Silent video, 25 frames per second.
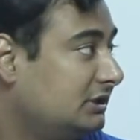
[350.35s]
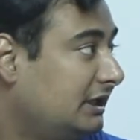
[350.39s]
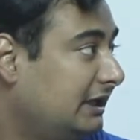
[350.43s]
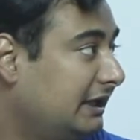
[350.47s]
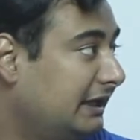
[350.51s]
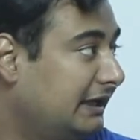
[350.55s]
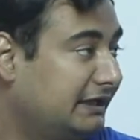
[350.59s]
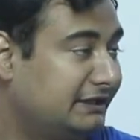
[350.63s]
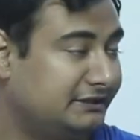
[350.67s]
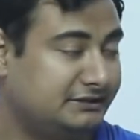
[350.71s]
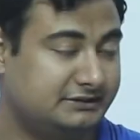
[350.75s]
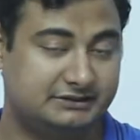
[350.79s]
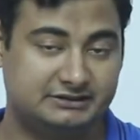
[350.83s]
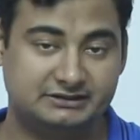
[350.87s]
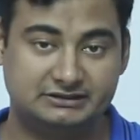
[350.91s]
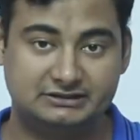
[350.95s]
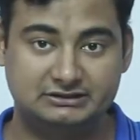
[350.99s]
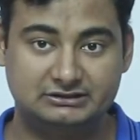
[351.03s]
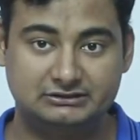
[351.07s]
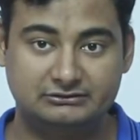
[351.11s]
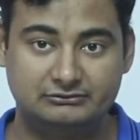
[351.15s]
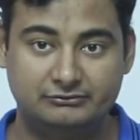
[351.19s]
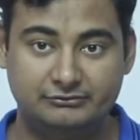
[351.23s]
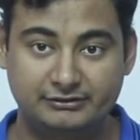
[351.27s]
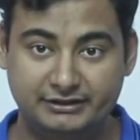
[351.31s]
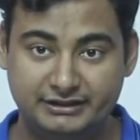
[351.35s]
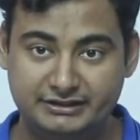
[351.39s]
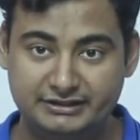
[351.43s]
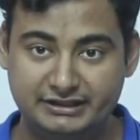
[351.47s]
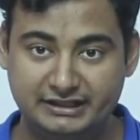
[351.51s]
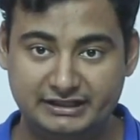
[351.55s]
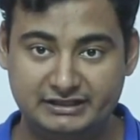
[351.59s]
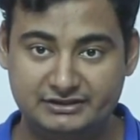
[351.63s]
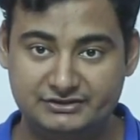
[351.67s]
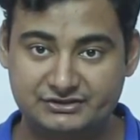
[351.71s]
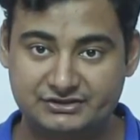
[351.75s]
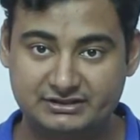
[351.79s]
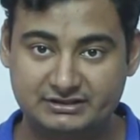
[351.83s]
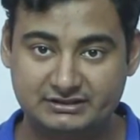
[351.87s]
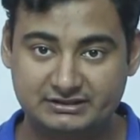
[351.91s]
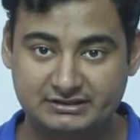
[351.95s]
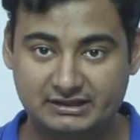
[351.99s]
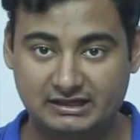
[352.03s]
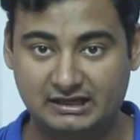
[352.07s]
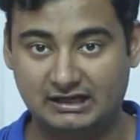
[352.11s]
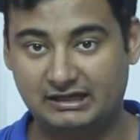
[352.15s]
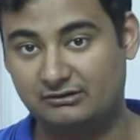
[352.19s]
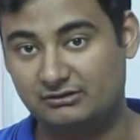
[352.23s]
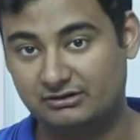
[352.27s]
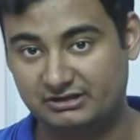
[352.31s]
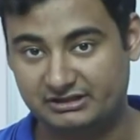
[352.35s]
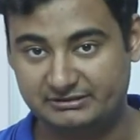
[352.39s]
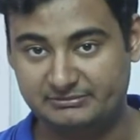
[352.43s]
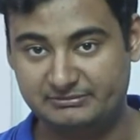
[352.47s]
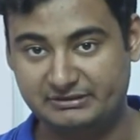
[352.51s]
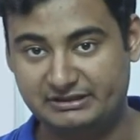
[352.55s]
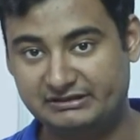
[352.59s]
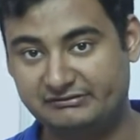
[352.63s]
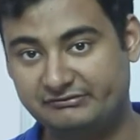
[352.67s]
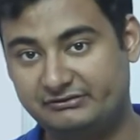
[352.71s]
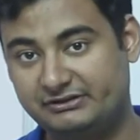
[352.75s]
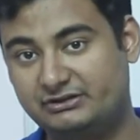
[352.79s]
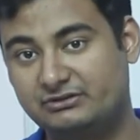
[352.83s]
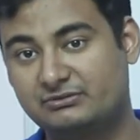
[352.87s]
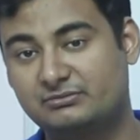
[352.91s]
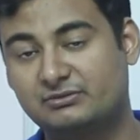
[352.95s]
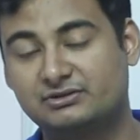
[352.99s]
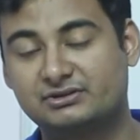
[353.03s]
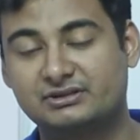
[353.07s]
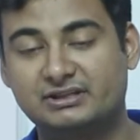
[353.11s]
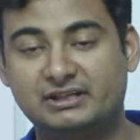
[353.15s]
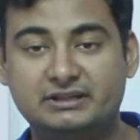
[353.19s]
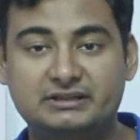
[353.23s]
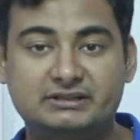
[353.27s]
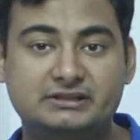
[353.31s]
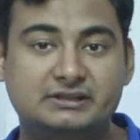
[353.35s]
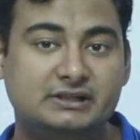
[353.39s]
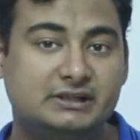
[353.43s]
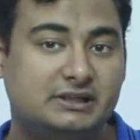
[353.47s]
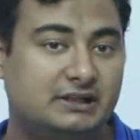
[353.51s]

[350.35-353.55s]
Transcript: and wind energy, I already made a video about that,